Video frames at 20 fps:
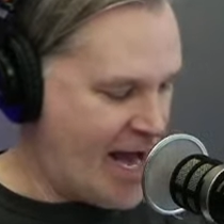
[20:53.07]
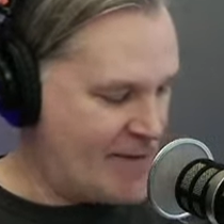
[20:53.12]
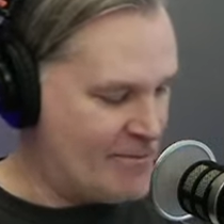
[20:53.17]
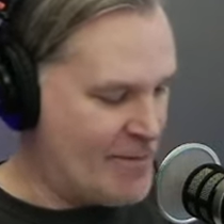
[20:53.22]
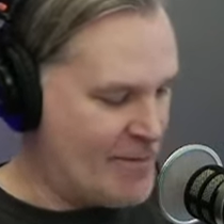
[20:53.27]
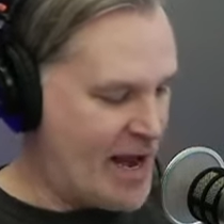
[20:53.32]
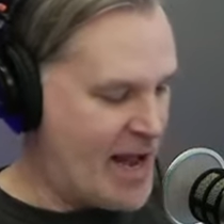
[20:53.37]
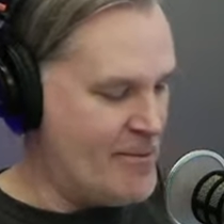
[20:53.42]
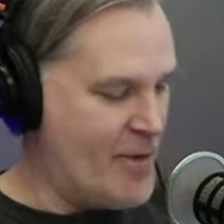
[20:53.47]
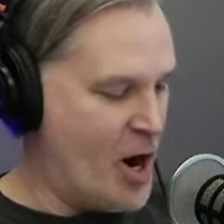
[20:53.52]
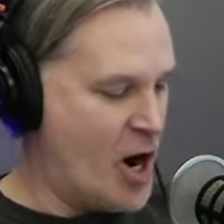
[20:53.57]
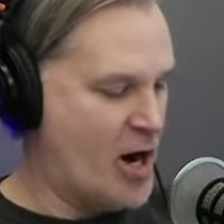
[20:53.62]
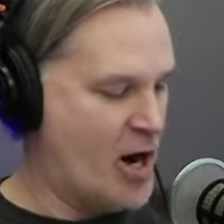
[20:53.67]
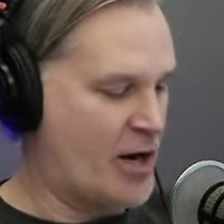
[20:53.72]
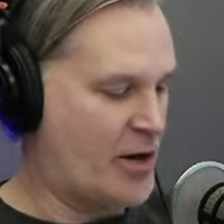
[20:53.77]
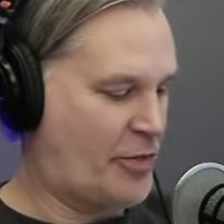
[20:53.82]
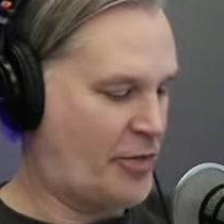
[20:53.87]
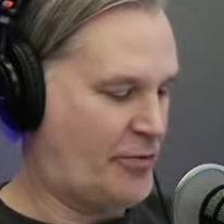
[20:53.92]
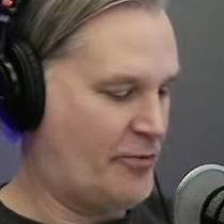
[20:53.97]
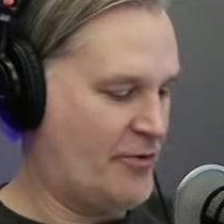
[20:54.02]
On my
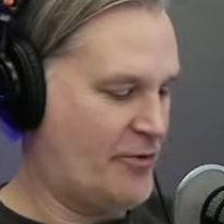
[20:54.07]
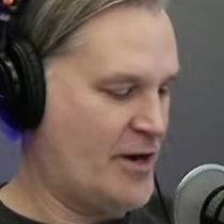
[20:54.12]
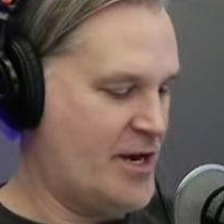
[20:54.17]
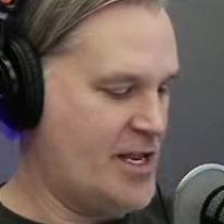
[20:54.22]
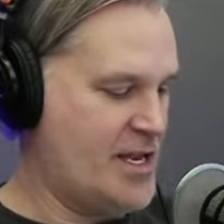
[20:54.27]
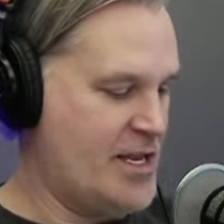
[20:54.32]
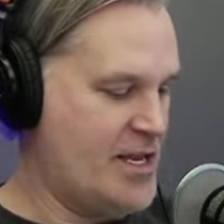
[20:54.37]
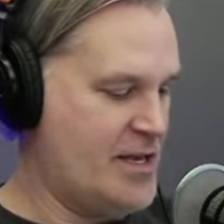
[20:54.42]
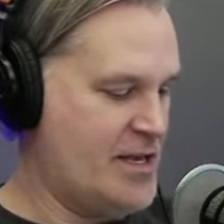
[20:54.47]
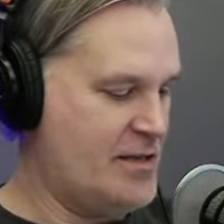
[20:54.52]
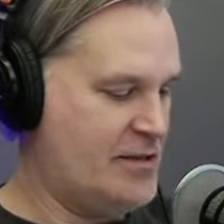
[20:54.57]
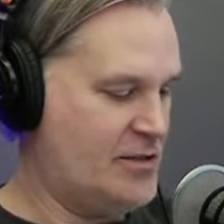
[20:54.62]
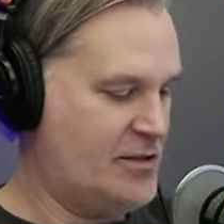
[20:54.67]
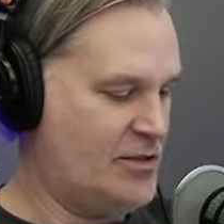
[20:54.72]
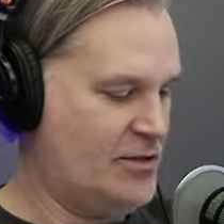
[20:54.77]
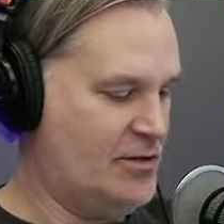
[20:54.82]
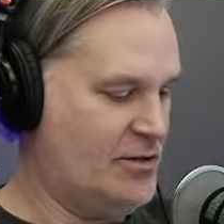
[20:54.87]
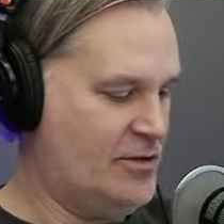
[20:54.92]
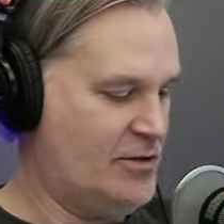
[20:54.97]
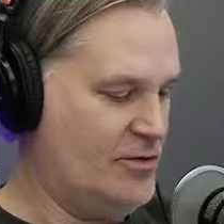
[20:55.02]
mark. 3,
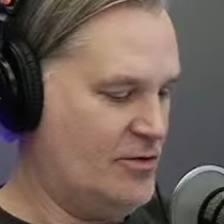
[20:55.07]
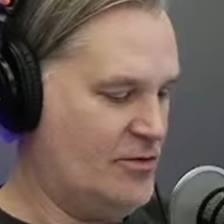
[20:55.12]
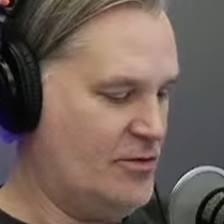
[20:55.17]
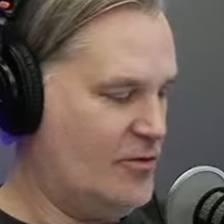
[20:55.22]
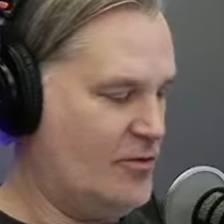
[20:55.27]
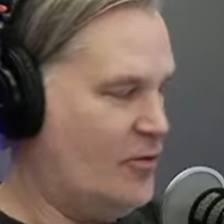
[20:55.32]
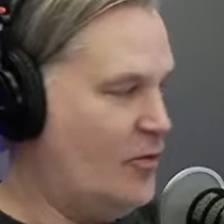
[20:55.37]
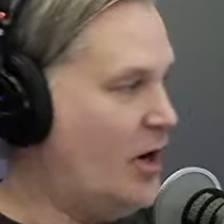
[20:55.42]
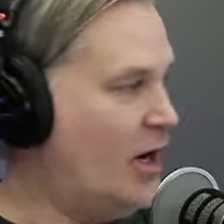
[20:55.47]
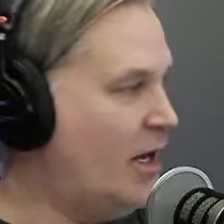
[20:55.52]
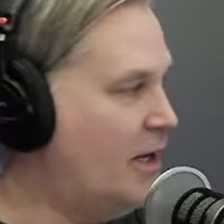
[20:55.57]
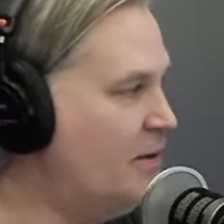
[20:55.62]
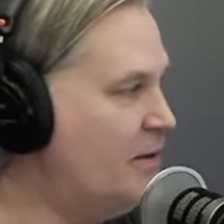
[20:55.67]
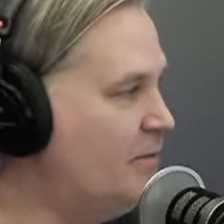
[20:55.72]
2, 1.